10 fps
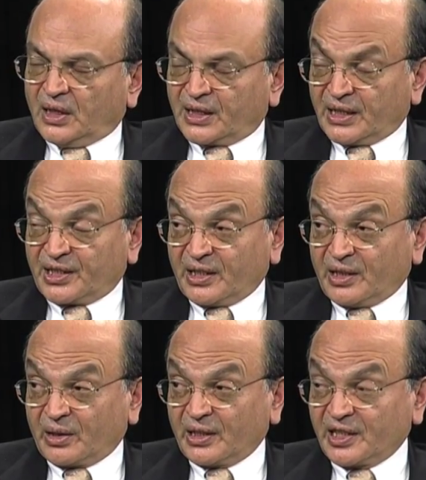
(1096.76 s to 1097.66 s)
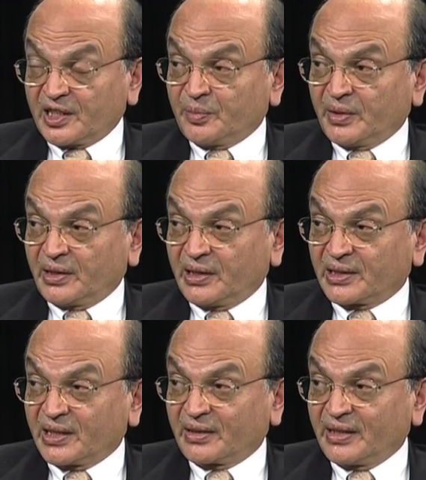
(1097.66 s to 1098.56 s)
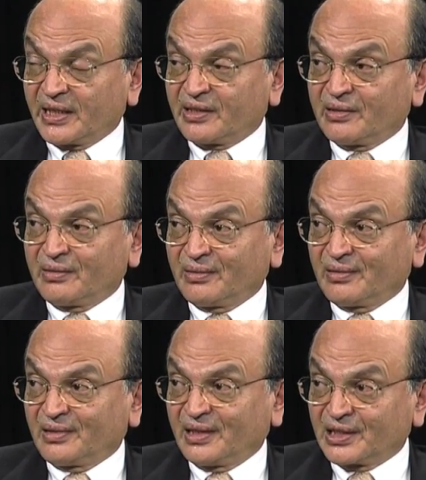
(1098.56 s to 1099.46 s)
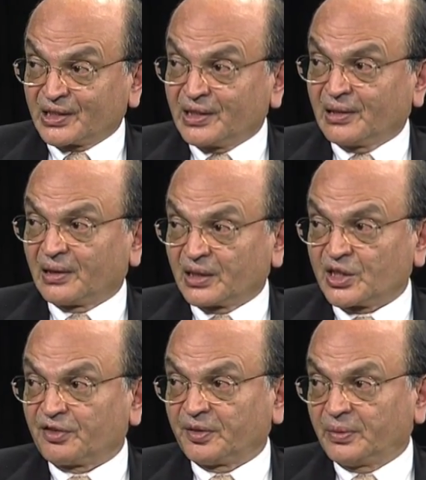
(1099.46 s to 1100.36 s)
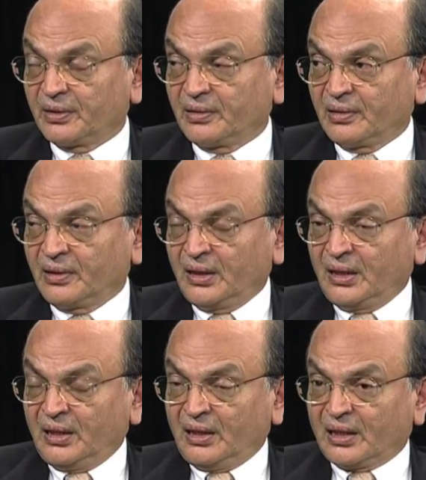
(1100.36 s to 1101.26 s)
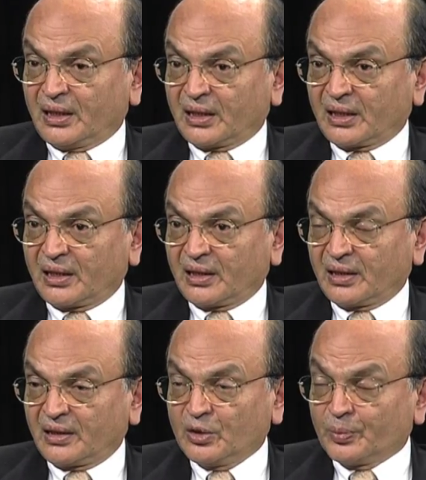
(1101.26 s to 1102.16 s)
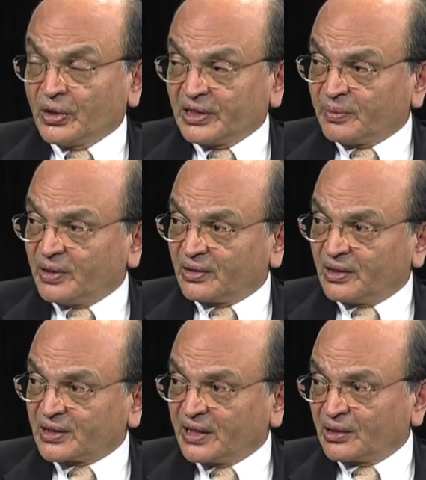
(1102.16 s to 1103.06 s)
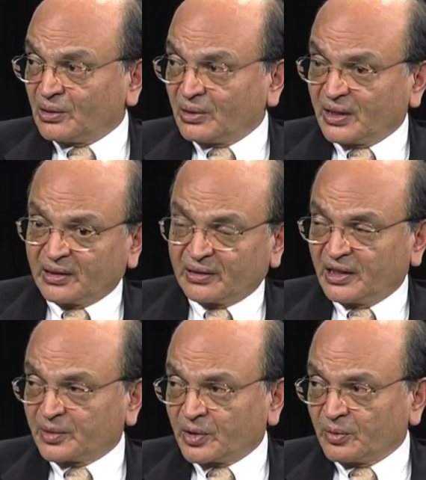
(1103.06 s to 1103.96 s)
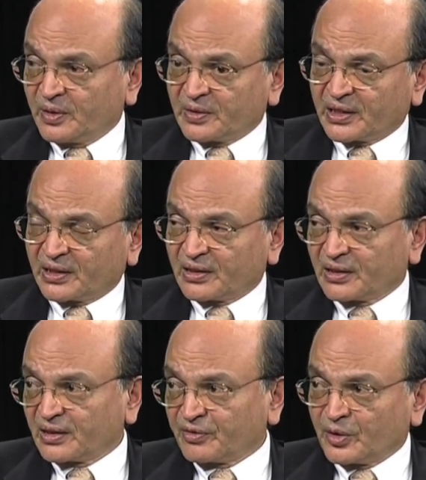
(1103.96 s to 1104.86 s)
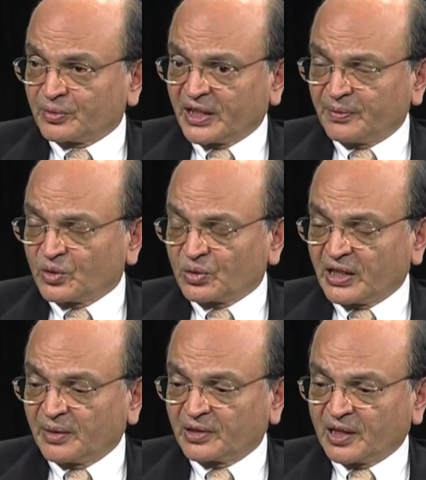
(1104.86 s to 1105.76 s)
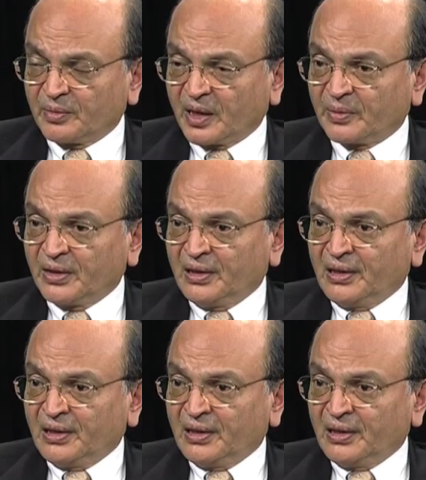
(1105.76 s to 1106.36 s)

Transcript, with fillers: As I said, our assessment is that that is still achievable. Uh, your point about the cyclone and these problems that uh, from time to time come up,